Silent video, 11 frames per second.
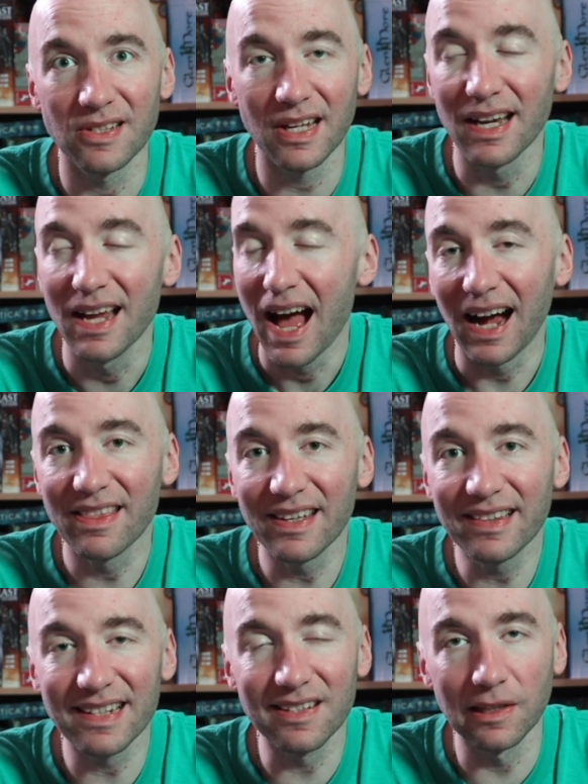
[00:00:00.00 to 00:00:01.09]
And I think
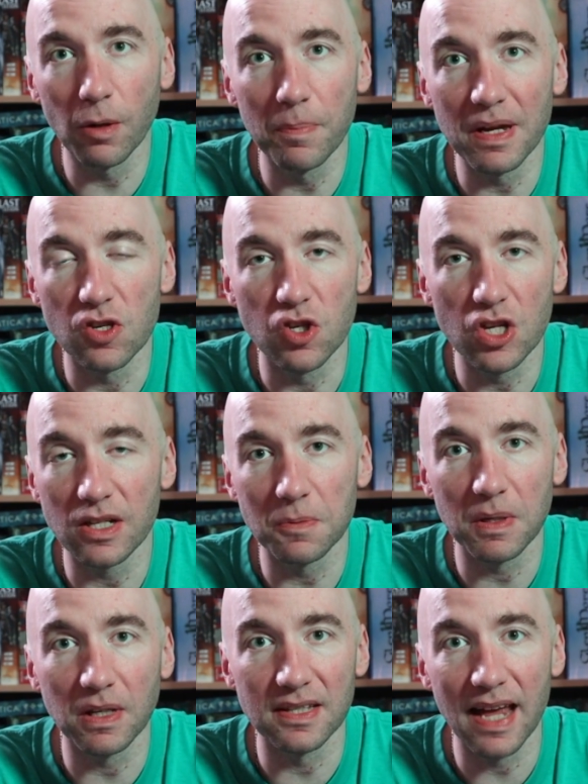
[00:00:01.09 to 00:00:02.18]
that's a little bit ingenious
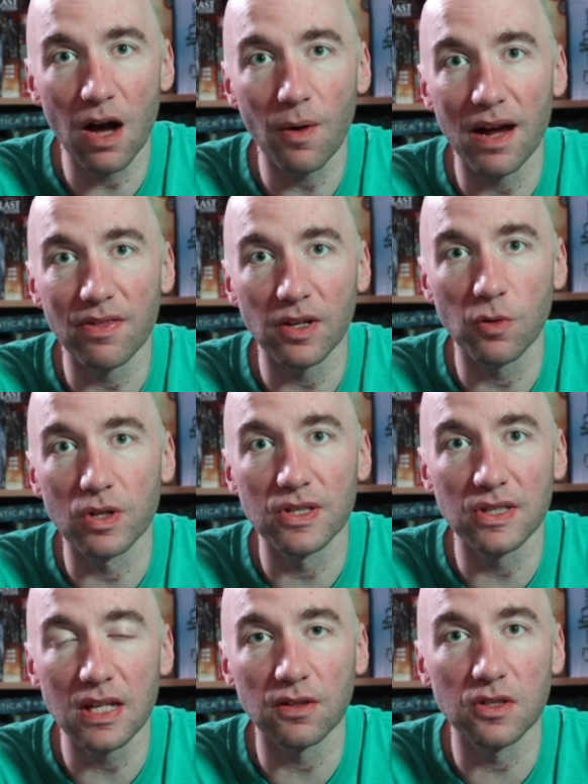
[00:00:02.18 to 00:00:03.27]
because now I think we're
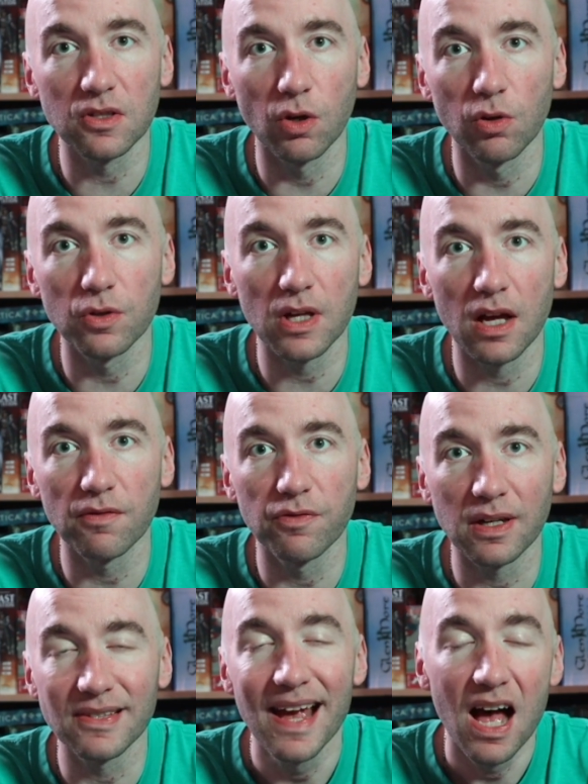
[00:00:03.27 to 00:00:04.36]
seeing the solo side of
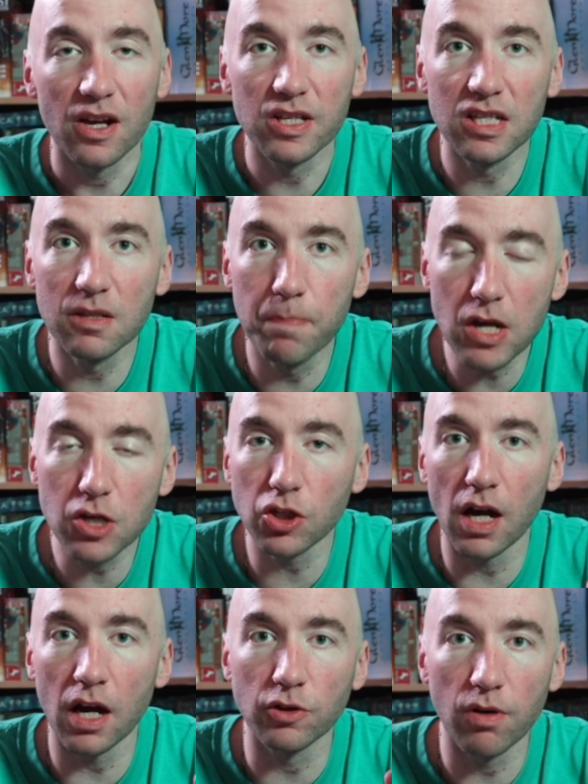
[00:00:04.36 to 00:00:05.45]
things, especially
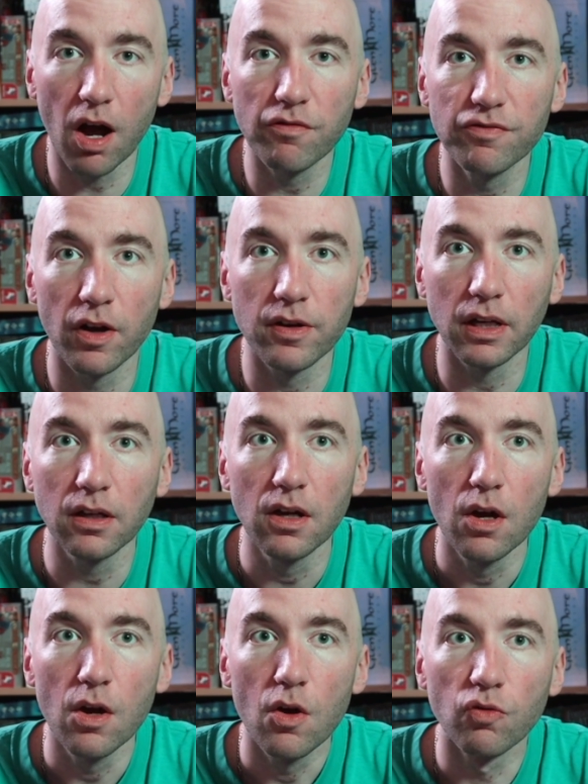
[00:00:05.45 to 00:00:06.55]
on crowdfunding,
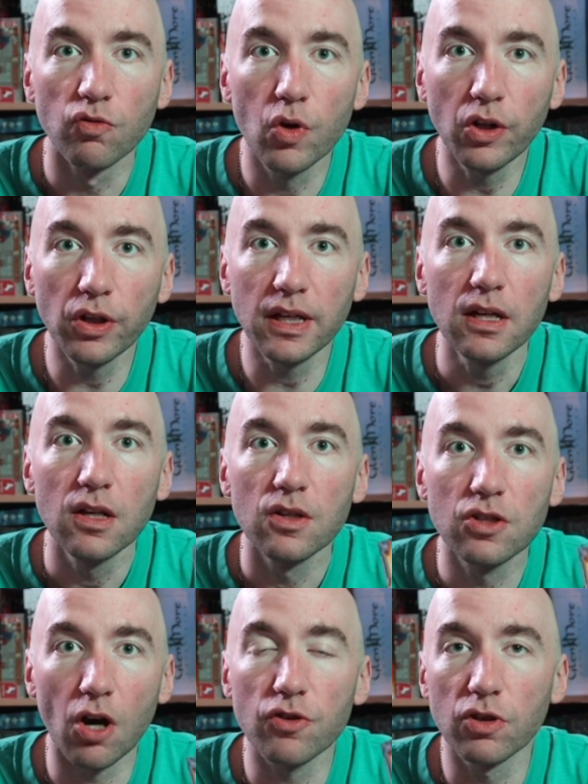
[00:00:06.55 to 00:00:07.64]
really
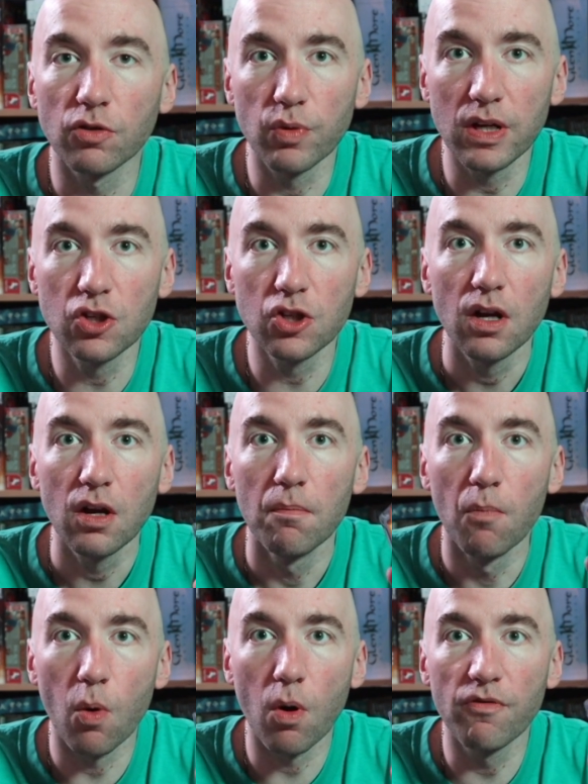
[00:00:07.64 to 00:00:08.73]
start to reach
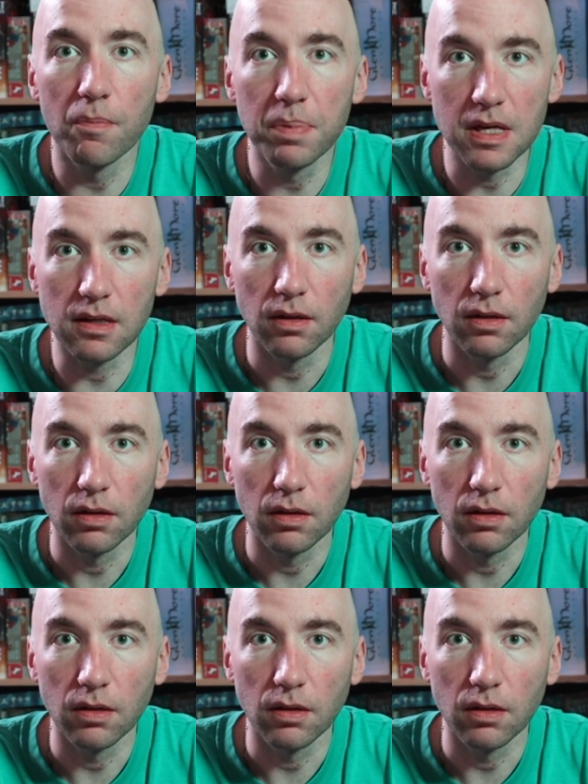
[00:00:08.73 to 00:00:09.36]
more of a peak.